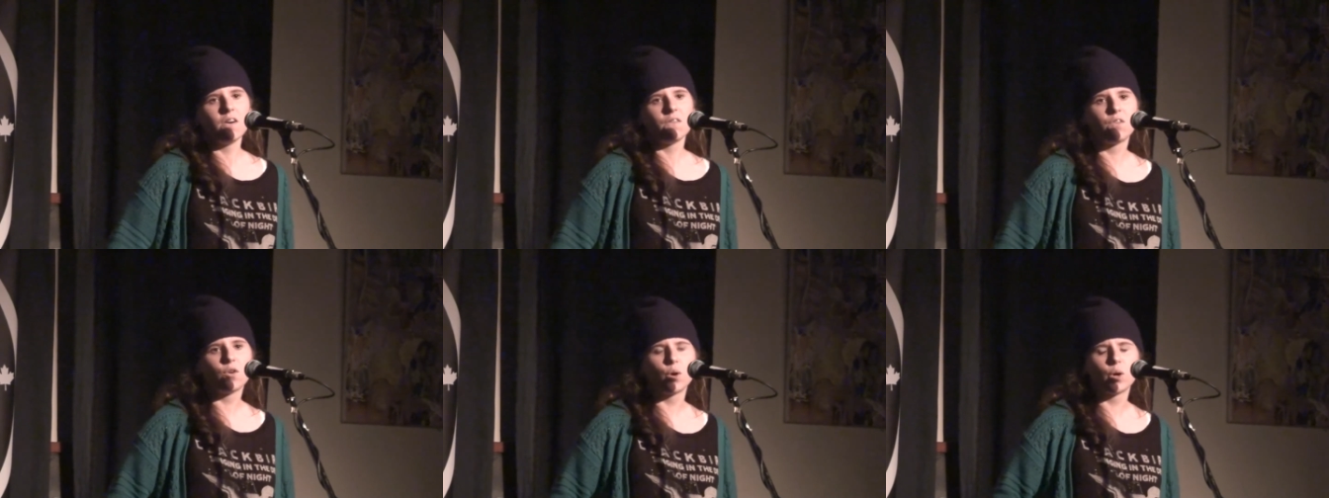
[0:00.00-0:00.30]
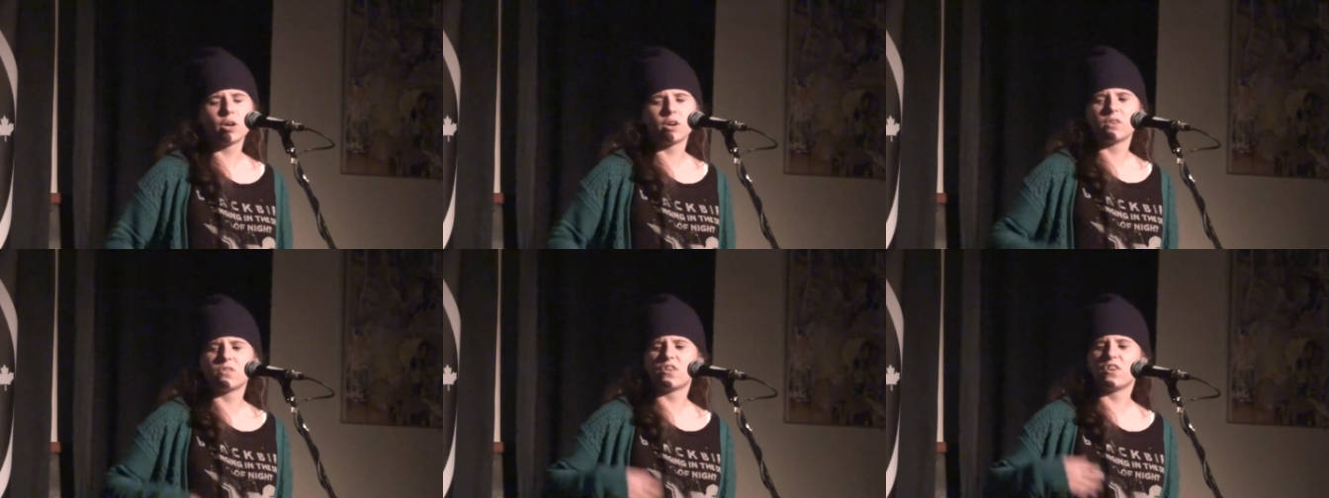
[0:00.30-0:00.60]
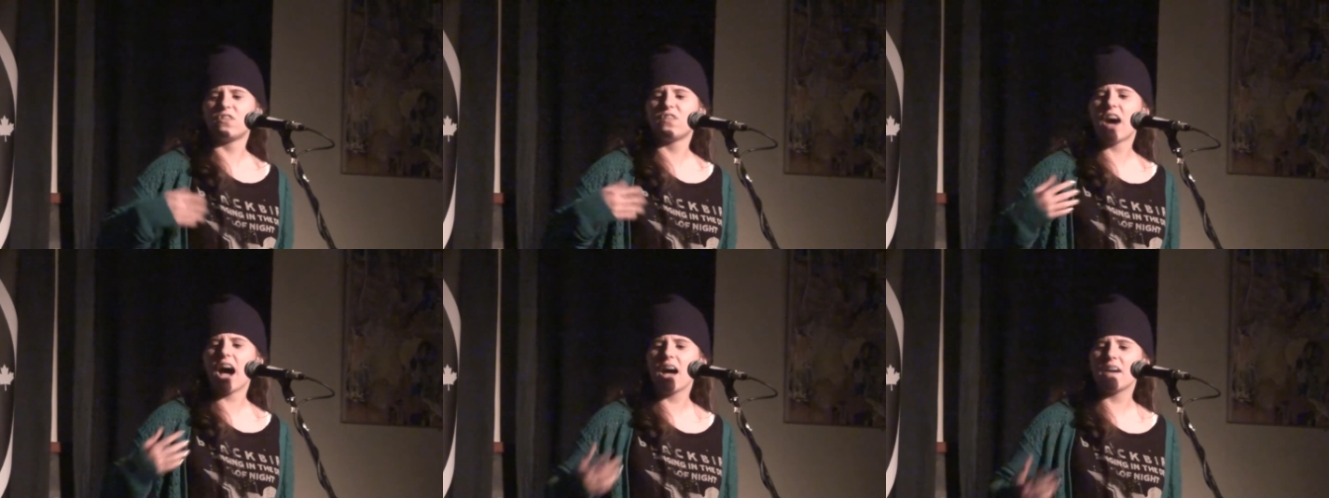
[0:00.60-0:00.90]
For
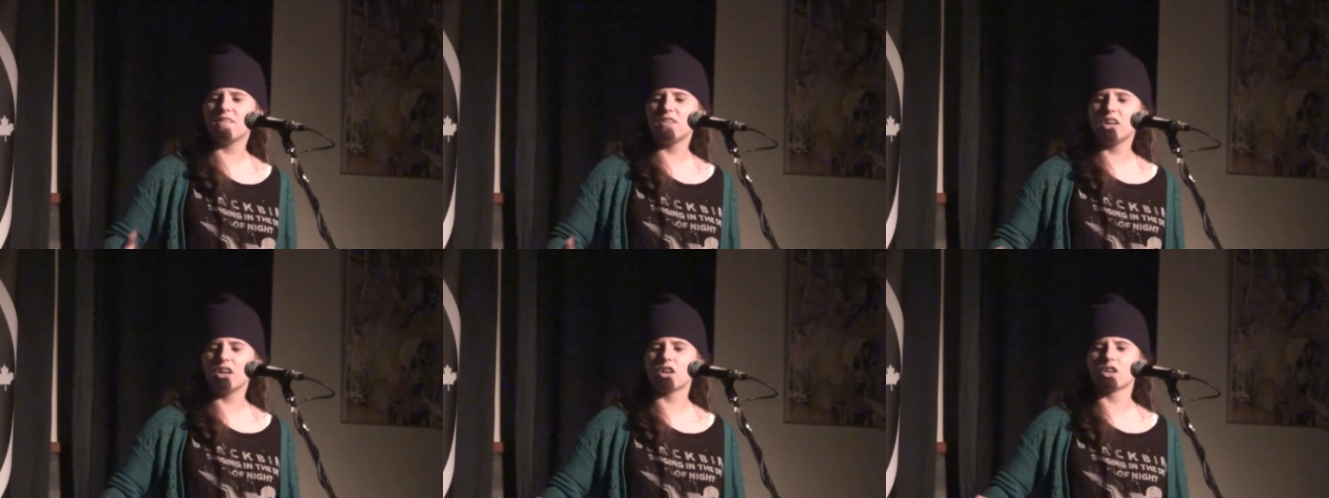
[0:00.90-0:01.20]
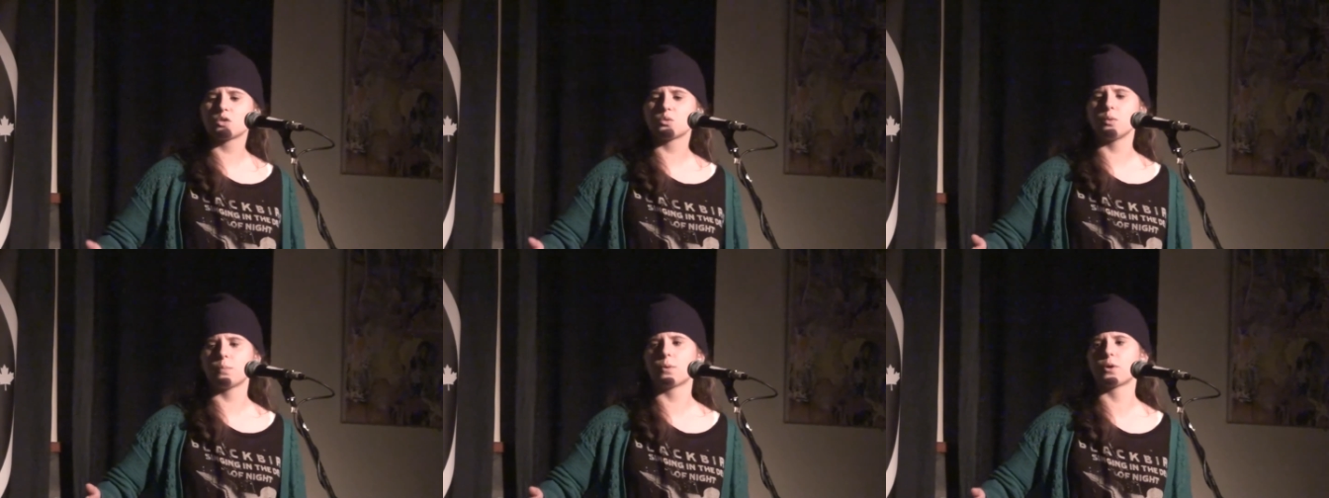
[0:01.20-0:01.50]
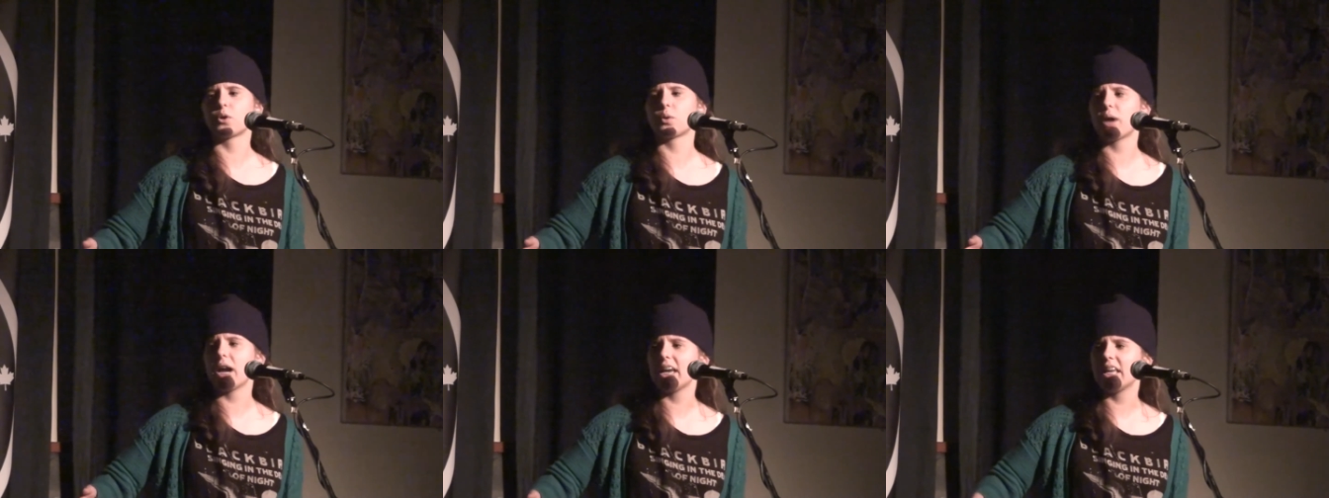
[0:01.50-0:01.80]
5 years, we
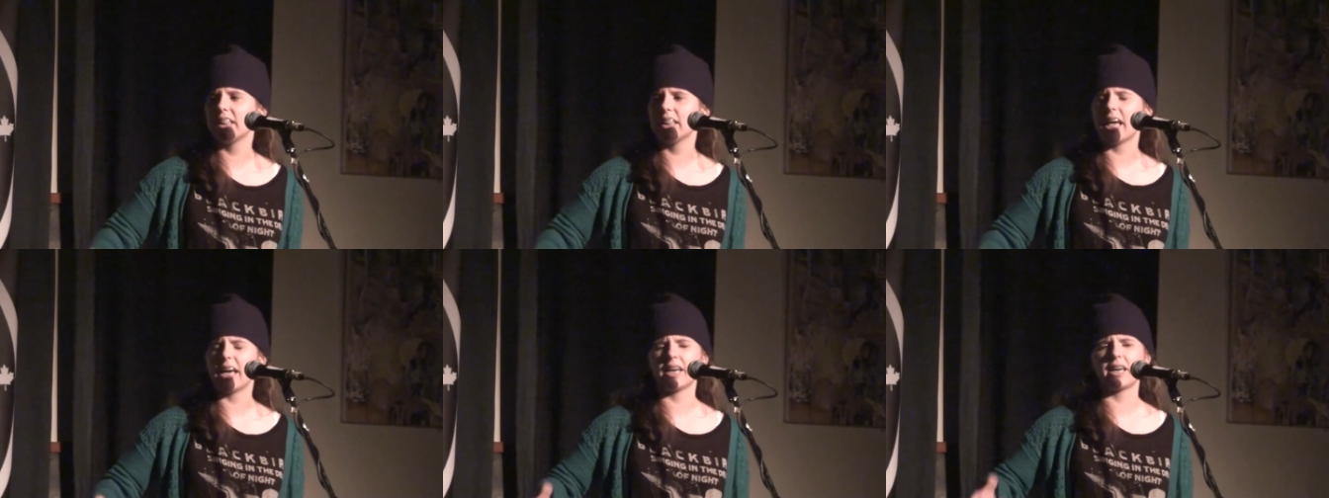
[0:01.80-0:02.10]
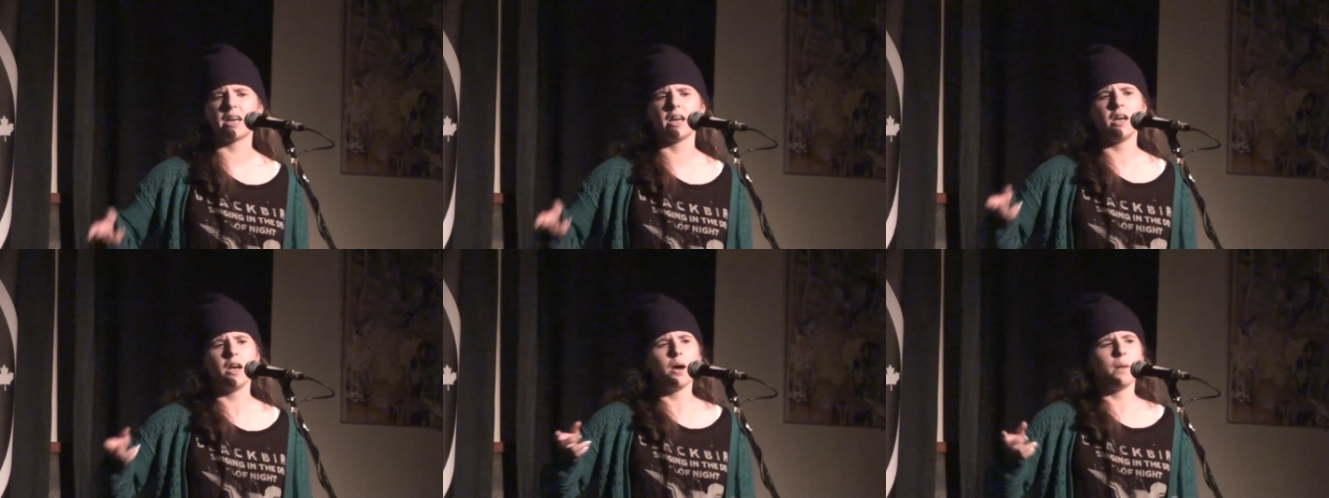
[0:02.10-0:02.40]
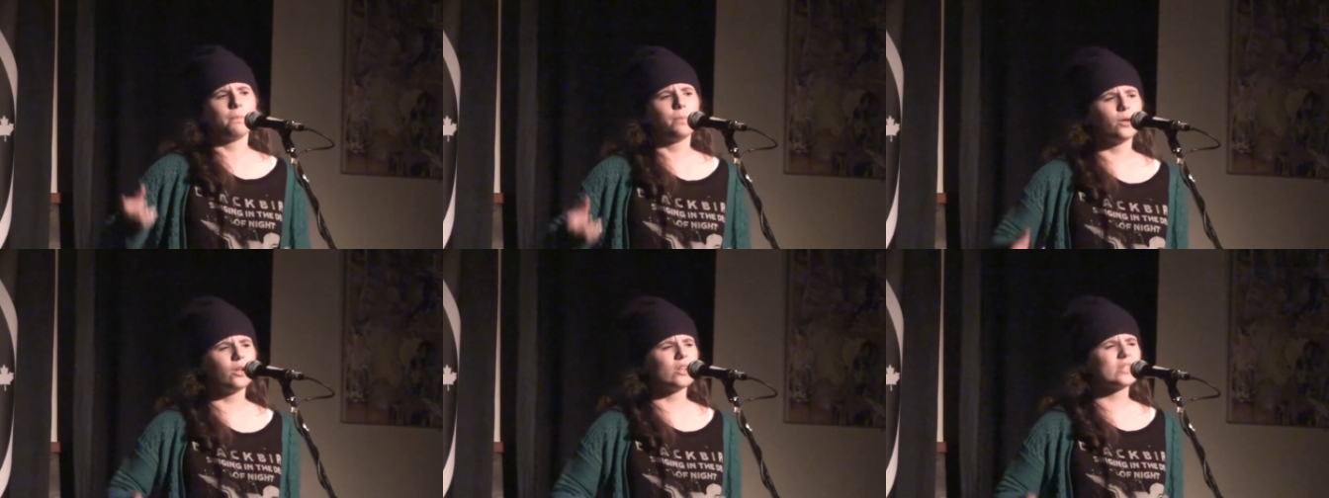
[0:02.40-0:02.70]
parade like
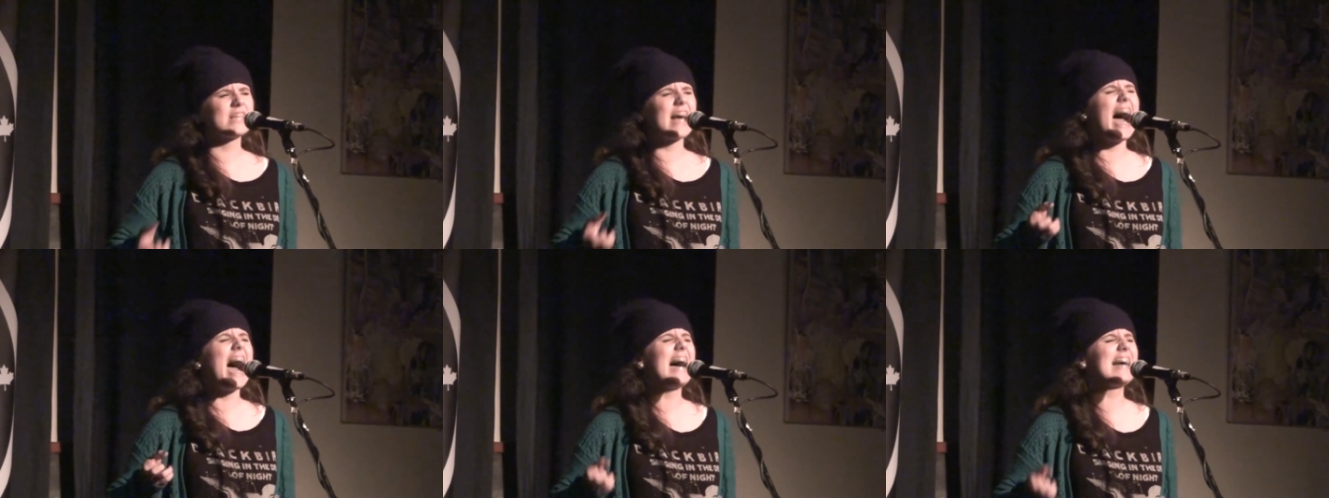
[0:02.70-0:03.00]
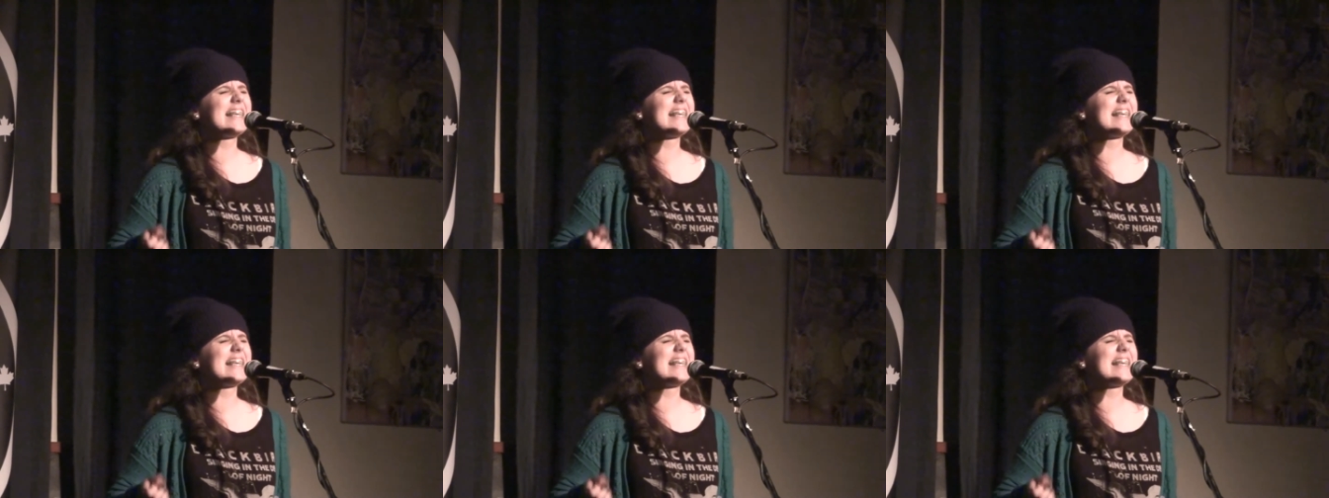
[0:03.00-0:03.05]
bull's